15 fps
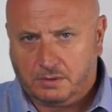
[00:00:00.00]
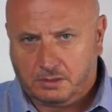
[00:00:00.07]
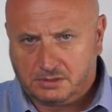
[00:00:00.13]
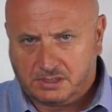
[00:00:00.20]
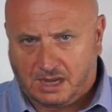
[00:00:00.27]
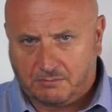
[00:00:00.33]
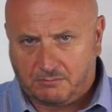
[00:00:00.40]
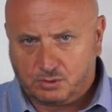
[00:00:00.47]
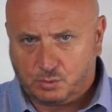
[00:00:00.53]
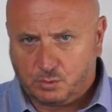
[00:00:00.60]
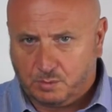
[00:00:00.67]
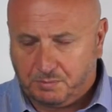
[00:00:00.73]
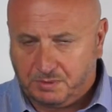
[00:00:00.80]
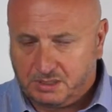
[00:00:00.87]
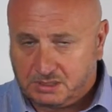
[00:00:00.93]
Those cameras
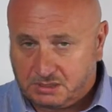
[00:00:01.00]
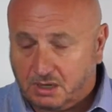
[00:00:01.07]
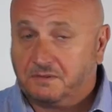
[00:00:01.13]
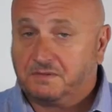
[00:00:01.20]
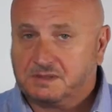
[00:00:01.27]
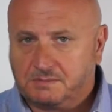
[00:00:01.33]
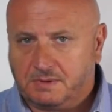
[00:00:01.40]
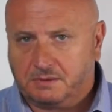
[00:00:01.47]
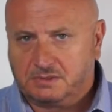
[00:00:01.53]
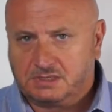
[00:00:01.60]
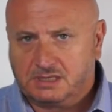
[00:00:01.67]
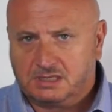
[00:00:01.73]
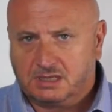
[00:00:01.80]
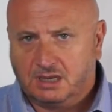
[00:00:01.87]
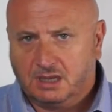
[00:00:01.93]
would be surface
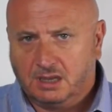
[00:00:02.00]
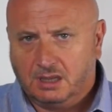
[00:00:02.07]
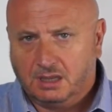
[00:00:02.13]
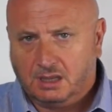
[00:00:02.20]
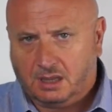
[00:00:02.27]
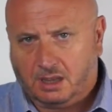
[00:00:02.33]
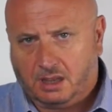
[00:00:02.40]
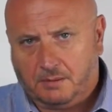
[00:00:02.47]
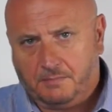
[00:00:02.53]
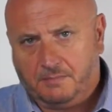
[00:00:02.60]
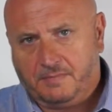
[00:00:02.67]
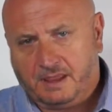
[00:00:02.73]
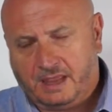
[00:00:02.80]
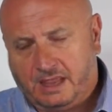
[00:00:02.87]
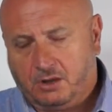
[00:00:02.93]
mounted
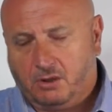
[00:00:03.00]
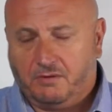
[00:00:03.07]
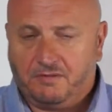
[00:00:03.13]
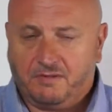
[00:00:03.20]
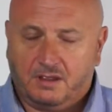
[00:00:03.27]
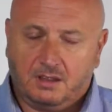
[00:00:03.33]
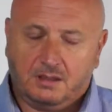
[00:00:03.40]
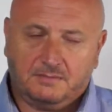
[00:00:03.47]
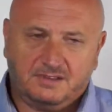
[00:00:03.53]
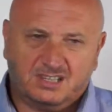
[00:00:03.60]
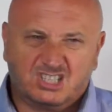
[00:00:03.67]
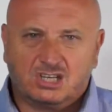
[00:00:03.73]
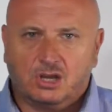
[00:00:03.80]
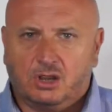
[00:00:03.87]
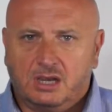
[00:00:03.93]
and offer a
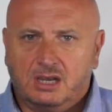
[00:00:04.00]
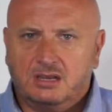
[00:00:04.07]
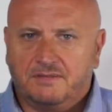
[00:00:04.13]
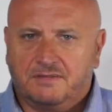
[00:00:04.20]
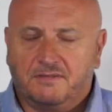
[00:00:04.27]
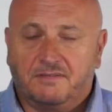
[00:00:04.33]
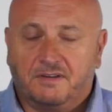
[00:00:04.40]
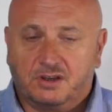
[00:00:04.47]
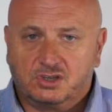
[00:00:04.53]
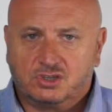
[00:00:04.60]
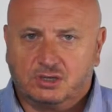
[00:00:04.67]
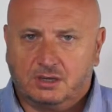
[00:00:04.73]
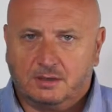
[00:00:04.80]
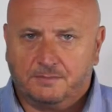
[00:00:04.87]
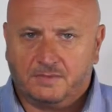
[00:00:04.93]
slightly different
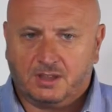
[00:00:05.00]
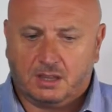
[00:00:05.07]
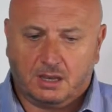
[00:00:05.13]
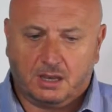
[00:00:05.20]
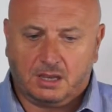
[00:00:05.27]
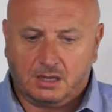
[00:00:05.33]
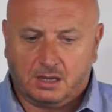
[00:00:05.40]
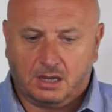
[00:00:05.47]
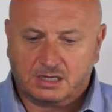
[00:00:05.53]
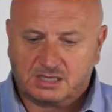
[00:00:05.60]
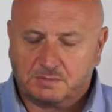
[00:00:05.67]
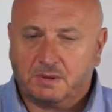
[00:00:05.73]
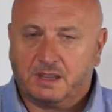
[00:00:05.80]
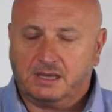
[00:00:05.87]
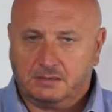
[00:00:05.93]
function, and I'll
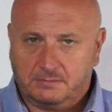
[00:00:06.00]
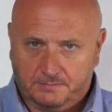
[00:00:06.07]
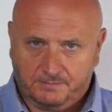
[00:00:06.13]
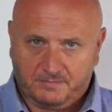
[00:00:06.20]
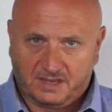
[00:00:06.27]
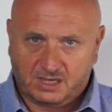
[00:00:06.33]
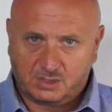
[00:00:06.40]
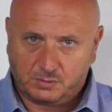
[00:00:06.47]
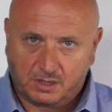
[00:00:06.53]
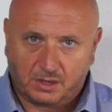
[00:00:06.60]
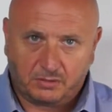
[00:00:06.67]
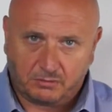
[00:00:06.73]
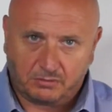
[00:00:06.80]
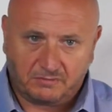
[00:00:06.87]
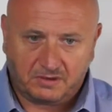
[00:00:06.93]
explain as we
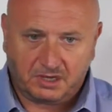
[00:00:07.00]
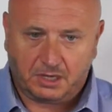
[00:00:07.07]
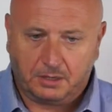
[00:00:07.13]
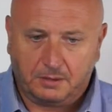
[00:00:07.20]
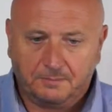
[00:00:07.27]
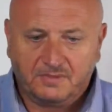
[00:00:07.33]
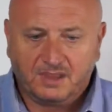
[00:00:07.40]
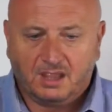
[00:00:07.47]
go through the video.